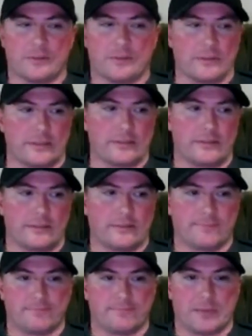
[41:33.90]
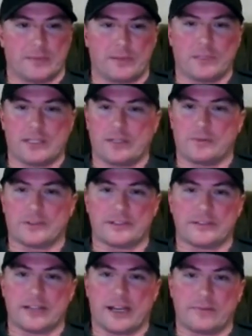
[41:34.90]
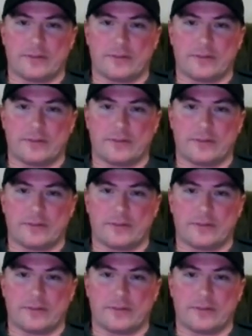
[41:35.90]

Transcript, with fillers: or maybe the money was not